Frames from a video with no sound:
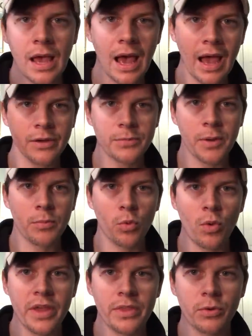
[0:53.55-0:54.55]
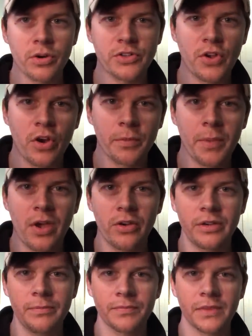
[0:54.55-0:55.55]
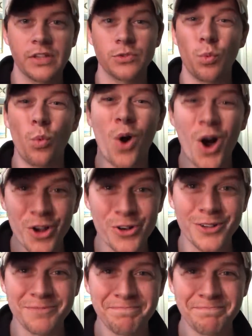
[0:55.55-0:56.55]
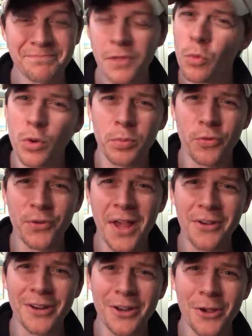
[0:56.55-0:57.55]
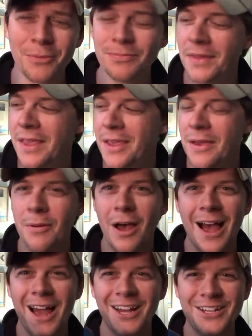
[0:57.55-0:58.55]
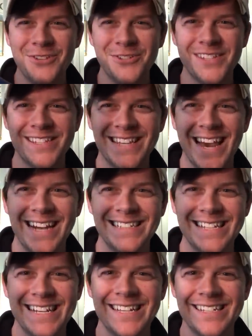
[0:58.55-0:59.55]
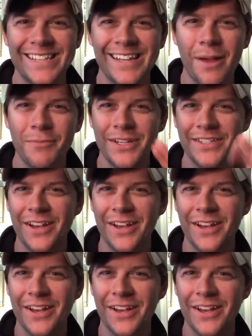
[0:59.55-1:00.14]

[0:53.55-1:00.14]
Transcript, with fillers: Item number one that we're going to talk about is water. Real profound, I know. Well, I use these canteens, and I'm going to